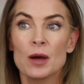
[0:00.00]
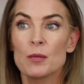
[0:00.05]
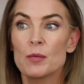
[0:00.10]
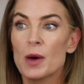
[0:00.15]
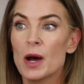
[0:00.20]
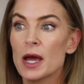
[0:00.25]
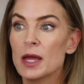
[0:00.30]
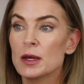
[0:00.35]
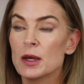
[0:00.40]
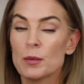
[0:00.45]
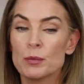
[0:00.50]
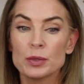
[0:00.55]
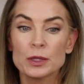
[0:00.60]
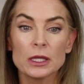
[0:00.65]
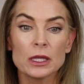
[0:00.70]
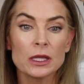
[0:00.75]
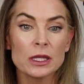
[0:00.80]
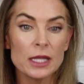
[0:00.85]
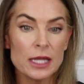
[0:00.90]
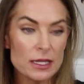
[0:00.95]
But
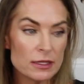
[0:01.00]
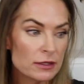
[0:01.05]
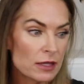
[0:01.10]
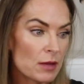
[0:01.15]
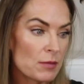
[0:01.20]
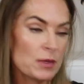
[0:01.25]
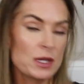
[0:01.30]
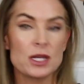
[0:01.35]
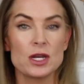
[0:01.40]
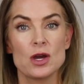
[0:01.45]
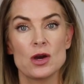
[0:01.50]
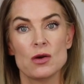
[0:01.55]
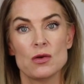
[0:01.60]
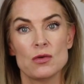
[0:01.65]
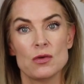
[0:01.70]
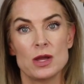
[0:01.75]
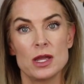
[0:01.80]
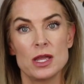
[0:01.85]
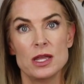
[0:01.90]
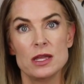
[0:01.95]
please let me
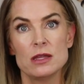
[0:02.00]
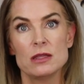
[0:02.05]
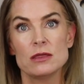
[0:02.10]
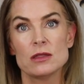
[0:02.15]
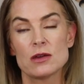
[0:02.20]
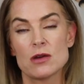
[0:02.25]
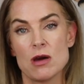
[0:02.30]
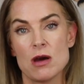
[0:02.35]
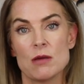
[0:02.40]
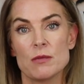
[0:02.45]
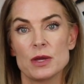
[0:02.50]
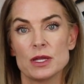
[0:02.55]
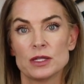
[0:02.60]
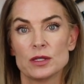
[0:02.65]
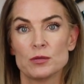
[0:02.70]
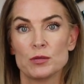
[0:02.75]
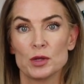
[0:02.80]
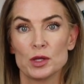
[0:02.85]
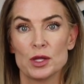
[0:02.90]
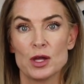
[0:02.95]
know in the
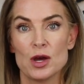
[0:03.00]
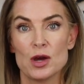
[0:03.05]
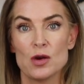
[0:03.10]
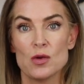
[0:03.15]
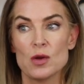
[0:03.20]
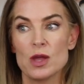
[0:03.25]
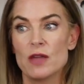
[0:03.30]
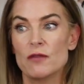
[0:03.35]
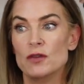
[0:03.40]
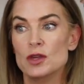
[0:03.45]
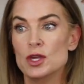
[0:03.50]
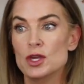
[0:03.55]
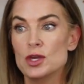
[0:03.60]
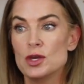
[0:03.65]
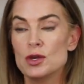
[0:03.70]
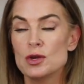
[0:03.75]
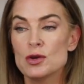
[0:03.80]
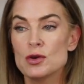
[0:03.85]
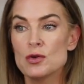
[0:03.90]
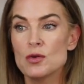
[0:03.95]
comments below if
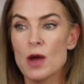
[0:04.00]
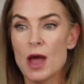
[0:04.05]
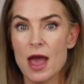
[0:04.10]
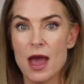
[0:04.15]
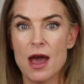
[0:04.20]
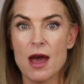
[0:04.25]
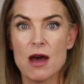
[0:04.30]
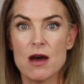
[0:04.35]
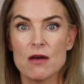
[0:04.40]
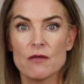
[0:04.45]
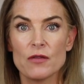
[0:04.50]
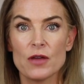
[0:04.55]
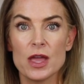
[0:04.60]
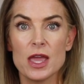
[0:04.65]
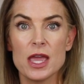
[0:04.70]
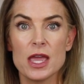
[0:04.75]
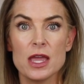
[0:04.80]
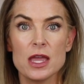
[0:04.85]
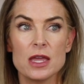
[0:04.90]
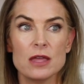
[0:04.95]
you have
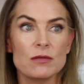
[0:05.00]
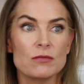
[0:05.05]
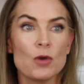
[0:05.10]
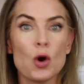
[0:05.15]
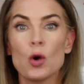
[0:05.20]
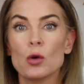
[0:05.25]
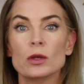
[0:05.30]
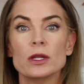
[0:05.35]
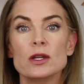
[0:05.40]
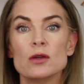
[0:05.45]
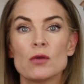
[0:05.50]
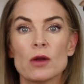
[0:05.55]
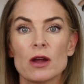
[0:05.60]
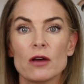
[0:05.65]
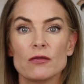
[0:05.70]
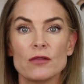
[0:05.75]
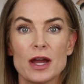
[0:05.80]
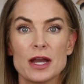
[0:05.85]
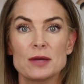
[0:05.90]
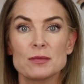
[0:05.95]
a Holy
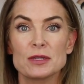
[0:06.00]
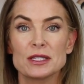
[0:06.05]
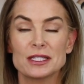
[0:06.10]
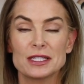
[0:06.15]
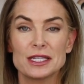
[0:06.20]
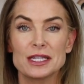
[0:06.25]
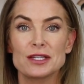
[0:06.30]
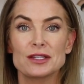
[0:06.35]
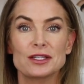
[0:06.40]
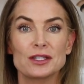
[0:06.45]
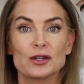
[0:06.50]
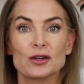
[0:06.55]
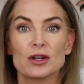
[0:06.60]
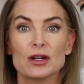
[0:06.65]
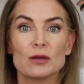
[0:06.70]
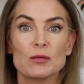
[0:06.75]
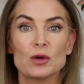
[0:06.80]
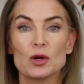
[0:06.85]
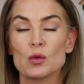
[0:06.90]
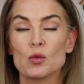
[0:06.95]
Grail vitamin C
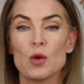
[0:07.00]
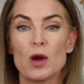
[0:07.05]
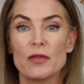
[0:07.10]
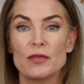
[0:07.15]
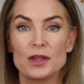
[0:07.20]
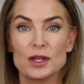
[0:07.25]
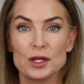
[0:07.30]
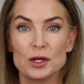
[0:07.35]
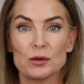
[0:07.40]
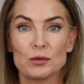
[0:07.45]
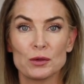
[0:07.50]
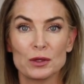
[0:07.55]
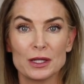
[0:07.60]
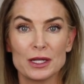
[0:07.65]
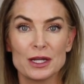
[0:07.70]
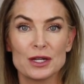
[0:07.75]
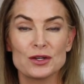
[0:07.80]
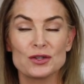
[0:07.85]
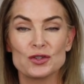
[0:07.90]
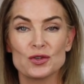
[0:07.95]
serum or one that you're
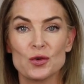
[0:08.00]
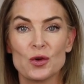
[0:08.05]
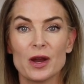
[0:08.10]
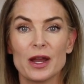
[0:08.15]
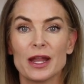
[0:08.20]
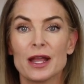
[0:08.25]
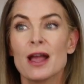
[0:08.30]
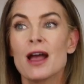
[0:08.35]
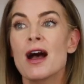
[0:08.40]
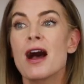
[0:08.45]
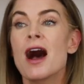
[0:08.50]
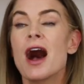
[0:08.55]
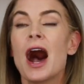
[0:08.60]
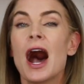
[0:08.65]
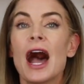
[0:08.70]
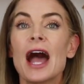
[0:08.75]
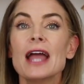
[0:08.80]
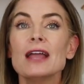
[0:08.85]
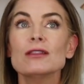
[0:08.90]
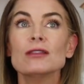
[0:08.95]
really enjoying.
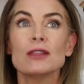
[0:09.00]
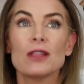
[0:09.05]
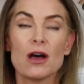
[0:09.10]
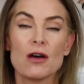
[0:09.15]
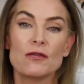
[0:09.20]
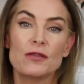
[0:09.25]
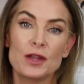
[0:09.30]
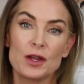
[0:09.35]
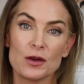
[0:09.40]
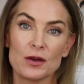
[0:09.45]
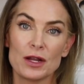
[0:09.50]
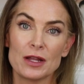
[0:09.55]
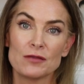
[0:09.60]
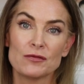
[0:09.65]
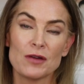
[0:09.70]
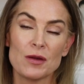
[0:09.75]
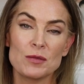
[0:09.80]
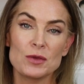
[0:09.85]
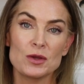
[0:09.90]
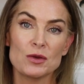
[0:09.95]
I love hearing
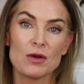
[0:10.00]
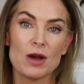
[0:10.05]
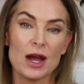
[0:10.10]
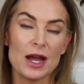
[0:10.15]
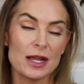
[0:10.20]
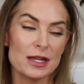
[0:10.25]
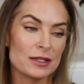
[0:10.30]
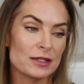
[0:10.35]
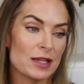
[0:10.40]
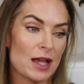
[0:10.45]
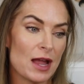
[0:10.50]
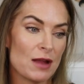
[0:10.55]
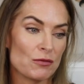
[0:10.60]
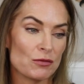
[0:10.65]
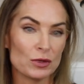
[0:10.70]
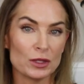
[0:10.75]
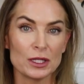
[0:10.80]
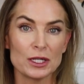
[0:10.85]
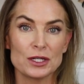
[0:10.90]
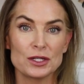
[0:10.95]
from you guys, I
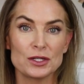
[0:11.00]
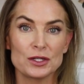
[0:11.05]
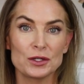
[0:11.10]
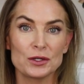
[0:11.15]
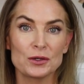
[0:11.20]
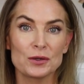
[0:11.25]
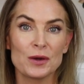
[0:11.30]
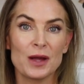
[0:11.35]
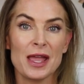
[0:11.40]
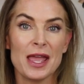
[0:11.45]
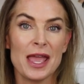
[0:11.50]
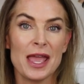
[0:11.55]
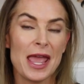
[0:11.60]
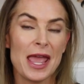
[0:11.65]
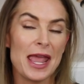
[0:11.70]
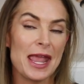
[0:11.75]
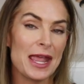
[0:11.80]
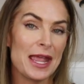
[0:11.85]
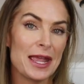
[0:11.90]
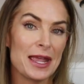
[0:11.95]
really do.
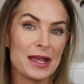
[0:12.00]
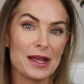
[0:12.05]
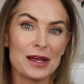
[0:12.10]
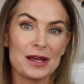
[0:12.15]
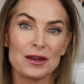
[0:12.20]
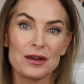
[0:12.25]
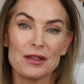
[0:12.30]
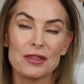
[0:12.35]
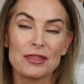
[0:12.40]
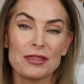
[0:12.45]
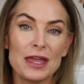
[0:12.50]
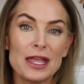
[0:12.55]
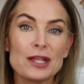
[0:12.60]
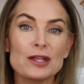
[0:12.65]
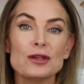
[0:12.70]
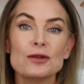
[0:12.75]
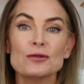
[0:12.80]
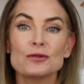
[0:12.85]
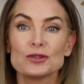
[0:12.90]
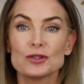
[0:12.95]
And
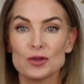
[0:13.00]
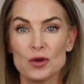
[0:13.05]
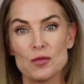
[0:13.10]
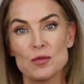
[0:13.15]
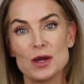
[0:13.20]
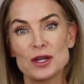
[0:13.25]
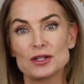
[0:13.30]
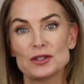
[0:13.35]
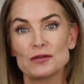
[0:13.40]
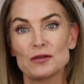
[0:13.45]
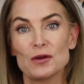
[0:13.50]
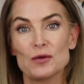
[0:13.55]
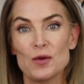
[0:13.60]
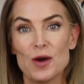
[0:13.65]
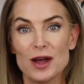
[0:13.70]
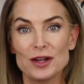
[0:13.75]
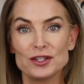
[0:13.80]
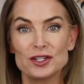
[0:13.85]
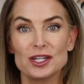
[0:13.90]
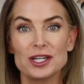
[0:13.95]
thank you so much for
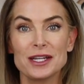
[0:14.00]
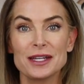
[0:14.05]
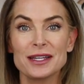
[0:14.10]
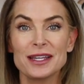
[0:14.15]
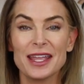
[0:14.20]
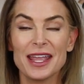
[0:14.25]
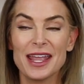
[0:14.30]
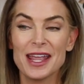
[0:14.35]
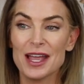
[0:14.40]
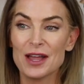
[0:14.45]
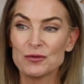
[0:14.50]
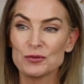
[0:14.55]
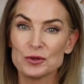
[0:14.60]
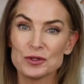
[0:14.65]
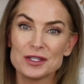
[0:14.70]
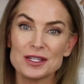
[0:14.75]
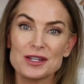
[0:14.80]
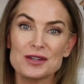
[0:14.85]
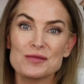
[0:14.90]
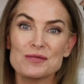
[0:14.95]
watching, and we'll
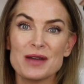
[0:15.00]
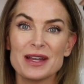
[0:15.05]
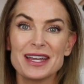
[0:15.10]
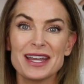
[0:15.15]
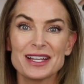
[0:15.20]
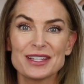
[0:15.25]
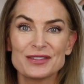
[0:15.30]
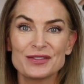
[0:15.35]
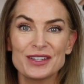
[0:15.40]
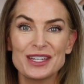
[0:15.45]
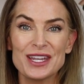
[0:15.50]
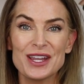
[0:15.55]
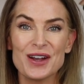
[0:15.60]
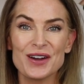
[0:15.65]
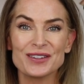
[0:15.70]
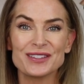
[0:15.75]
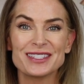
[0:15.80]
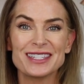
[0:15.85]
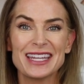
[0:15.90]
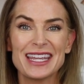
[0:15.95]
see you in my next
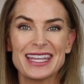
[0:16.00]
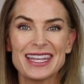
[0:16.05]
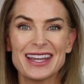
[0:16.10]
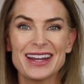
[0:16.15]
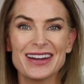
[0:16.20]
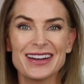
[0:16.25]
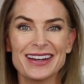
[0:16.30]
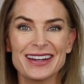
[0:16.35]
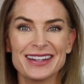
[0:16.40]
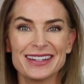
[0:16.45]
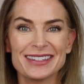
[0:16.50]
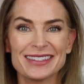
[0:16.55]
video. Take care.